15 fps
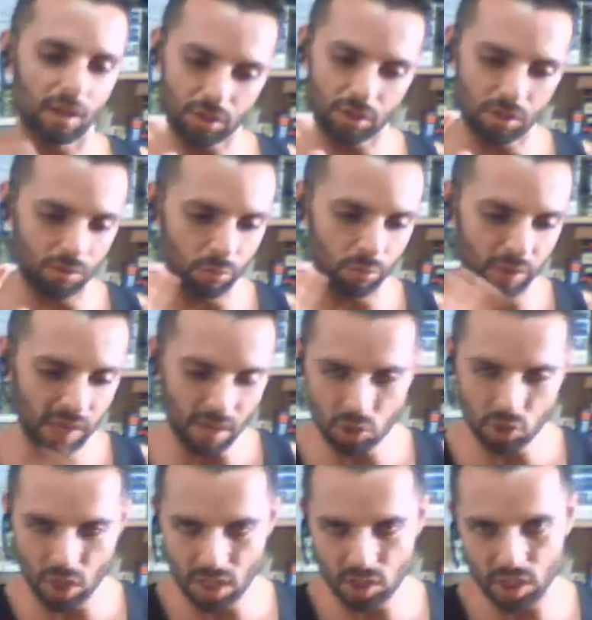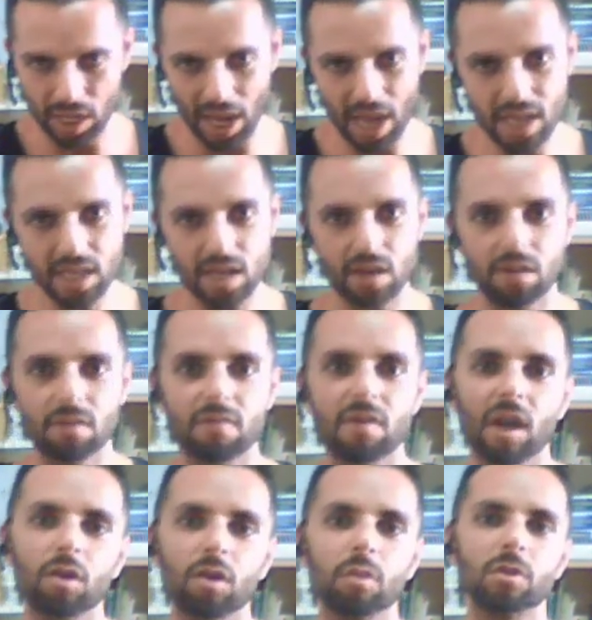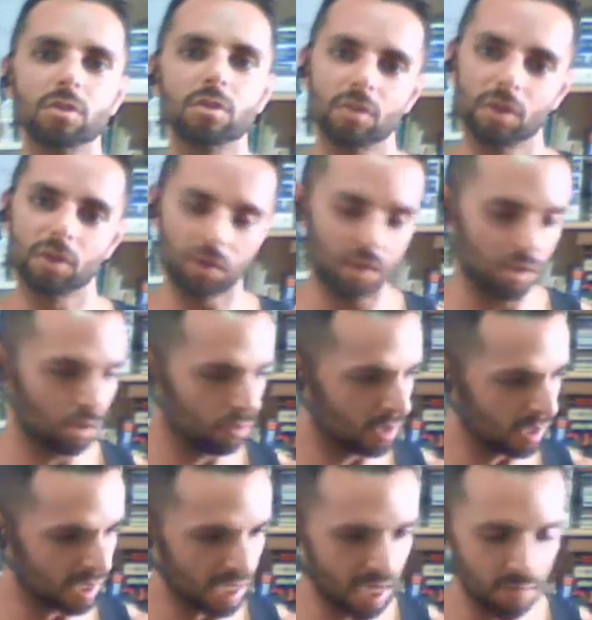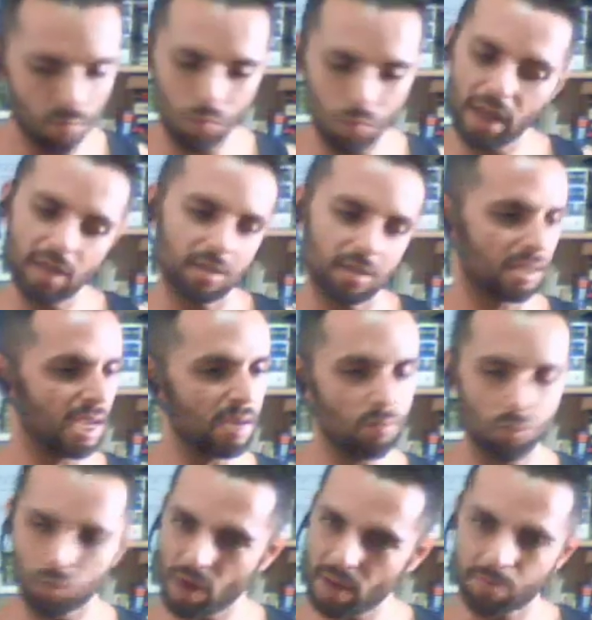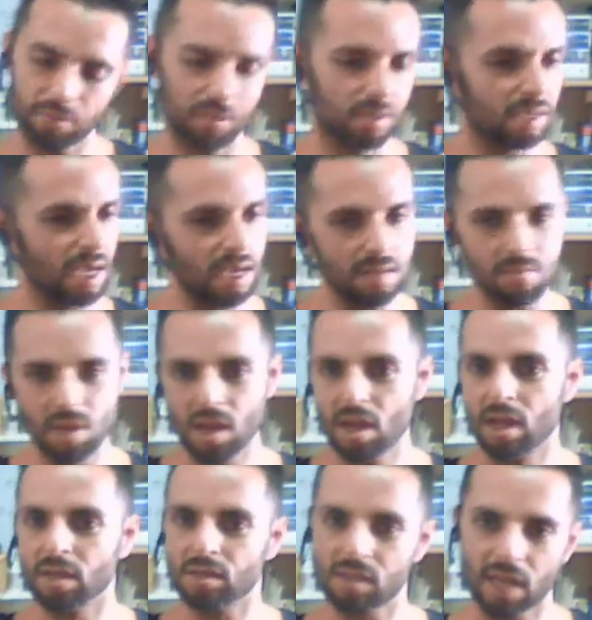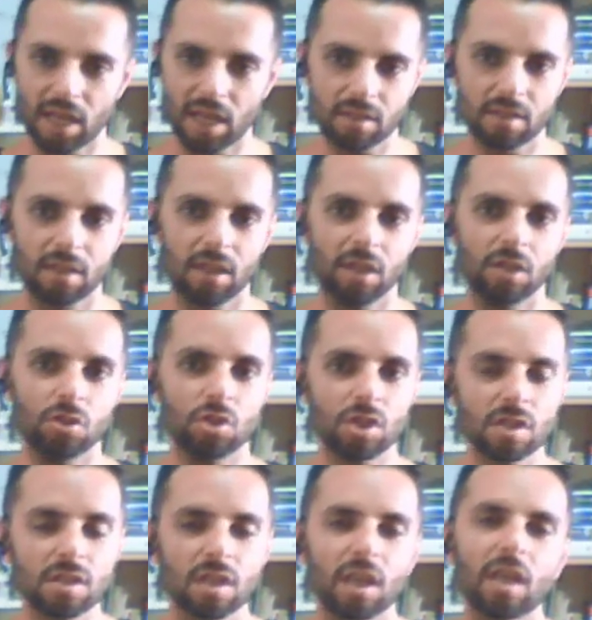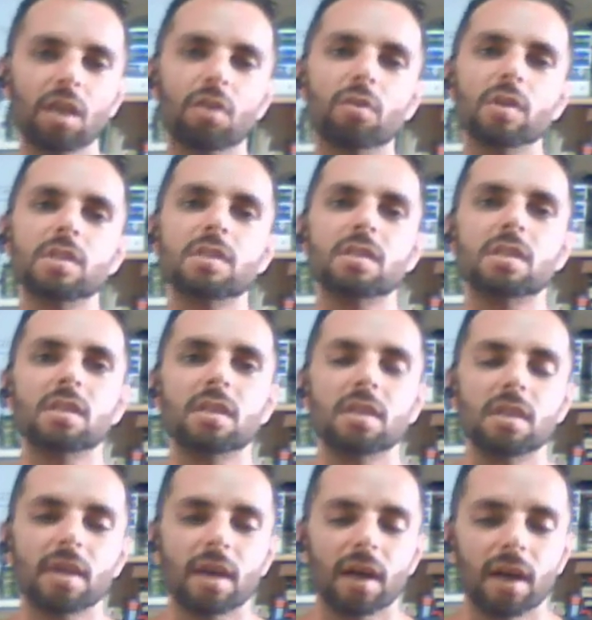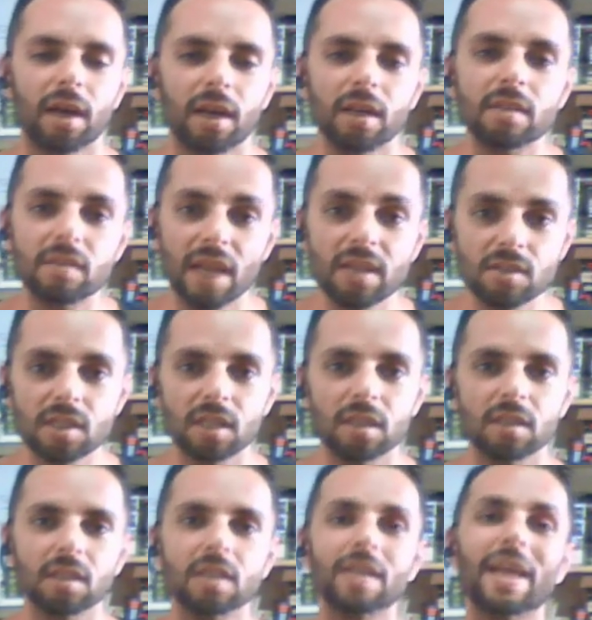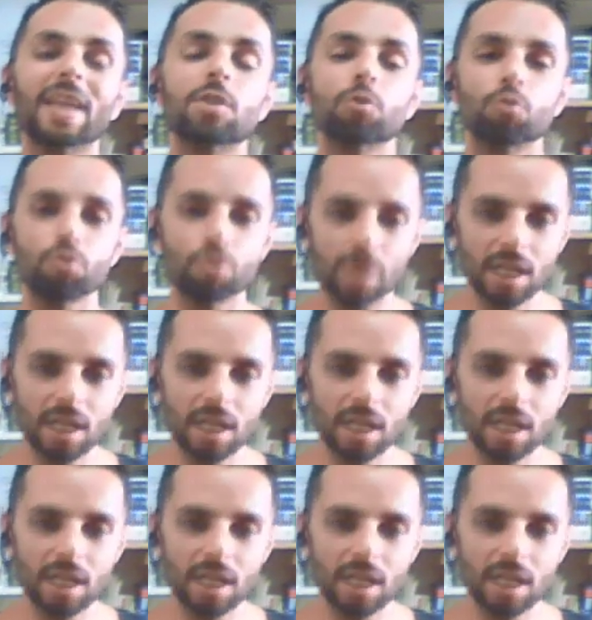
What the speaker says: without changing any other variables, you can use the same weight, same reps, same sets, just increase the intensity. That's really,